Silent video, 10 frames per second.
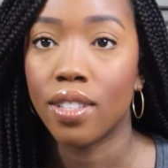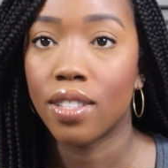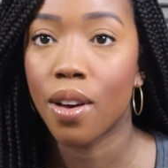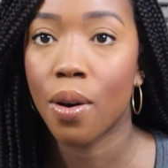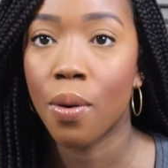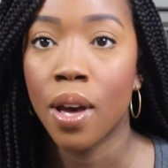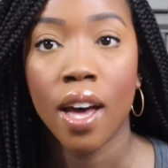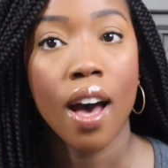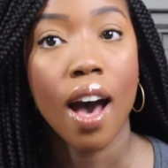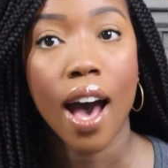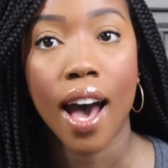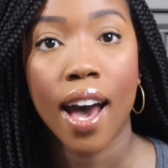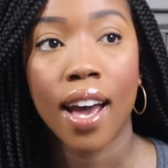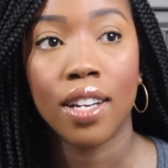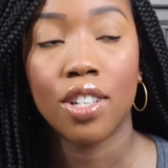So
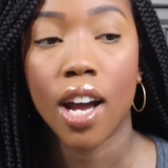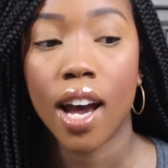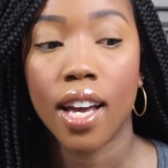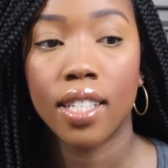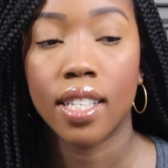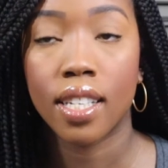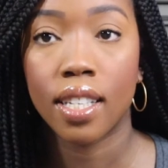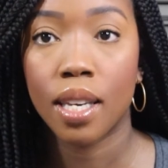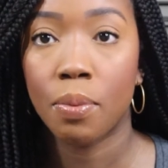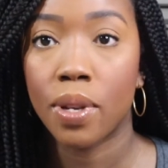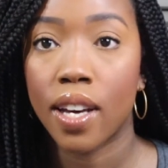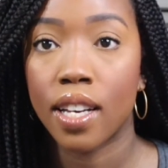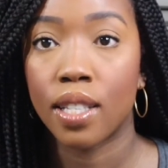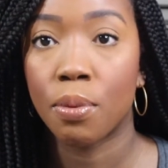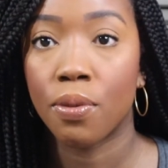I try to keep it
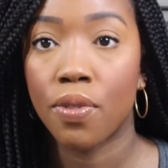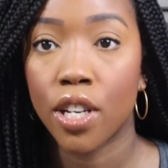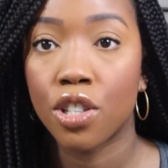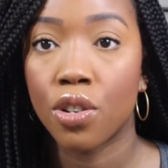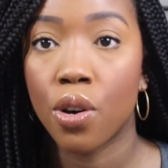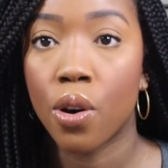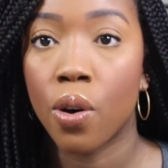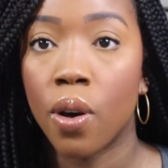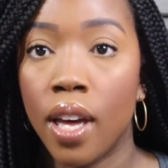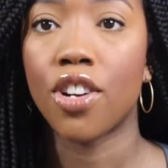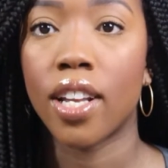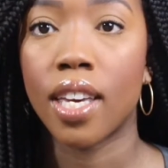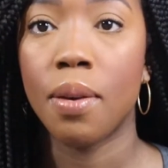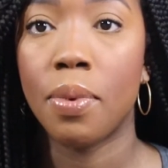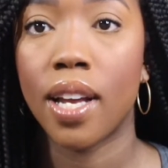as professional. I try to
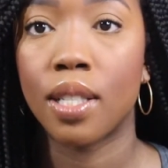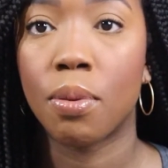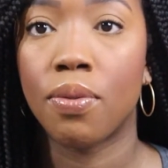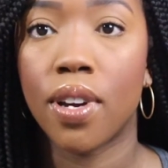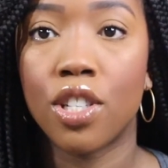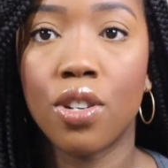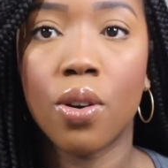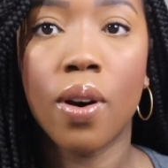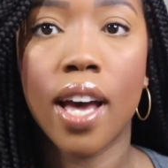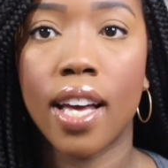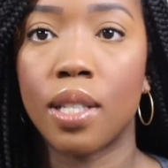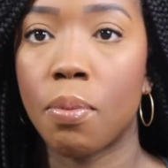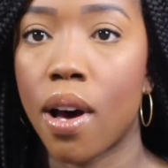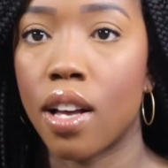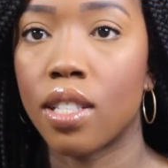keep it as professional as
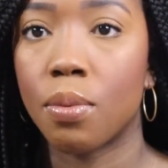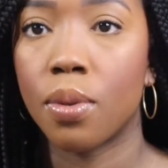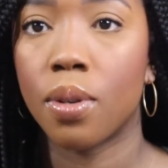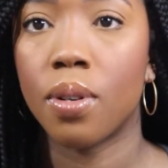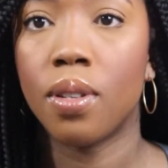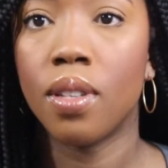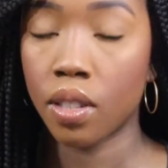possible.